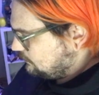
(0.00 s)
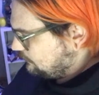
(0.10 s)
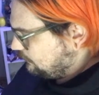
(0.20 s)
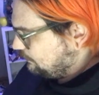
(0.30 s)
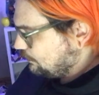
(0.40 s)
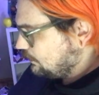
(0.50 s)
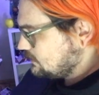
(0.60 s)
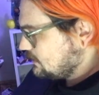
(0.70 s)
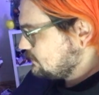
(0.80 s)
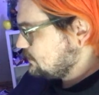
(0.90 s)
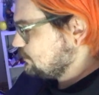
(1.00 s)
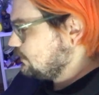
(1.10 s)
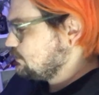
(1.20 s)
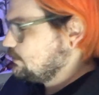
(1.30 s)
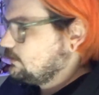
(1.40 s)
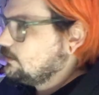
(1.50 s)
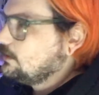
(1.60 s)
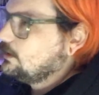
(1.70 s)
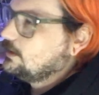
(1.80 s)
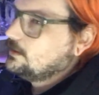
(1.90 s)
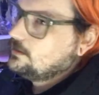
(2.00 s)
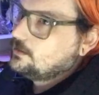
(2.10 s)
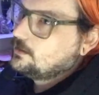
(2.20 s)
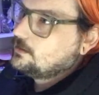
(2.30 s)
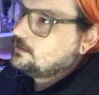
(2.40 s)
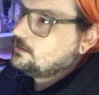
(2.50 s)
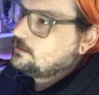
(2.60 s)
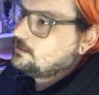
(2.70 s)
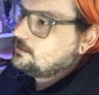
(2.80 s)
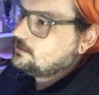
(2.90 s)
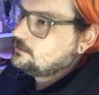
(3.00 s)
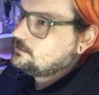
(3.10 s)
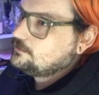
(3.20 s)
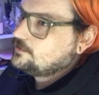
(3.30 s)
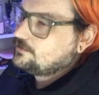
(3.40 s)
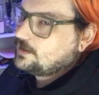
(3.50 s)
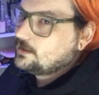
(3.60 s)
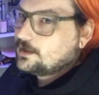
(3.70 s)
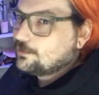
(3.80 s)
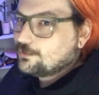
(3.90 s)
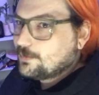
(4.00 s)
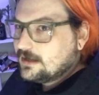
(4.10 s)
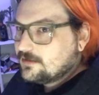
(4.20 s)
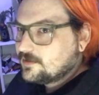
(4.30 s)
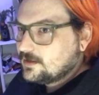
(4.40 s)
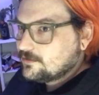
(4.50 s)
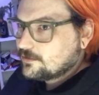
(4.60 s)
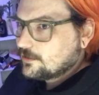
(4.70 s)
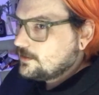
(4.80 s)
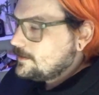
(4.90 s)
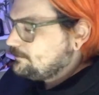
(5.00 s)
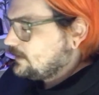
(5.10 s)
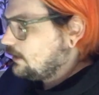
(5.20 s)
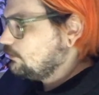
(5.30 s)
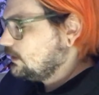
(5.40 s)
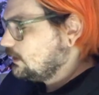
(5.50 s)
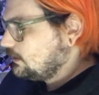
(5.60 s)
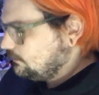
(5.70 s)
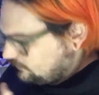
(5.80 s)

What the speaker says: flea market type situation, and just find like old magazines. Or I really like